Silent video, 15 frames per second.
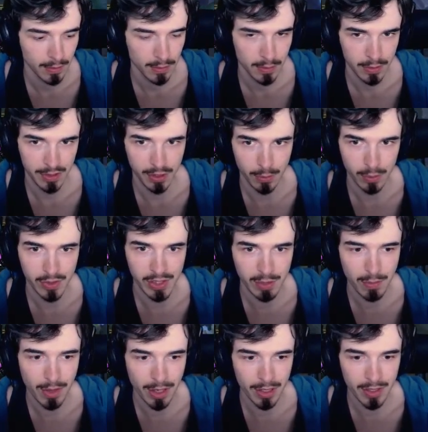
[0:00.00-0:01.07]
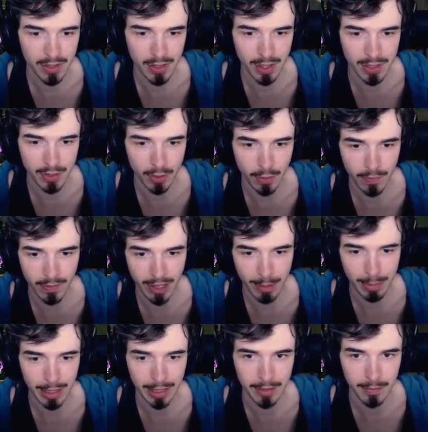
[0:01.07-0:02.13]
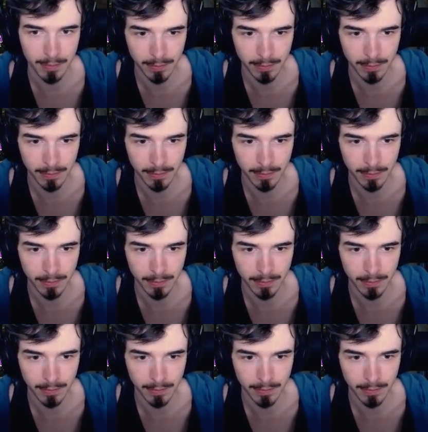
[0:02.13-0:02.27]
So we'll see whether they decide to go for that play.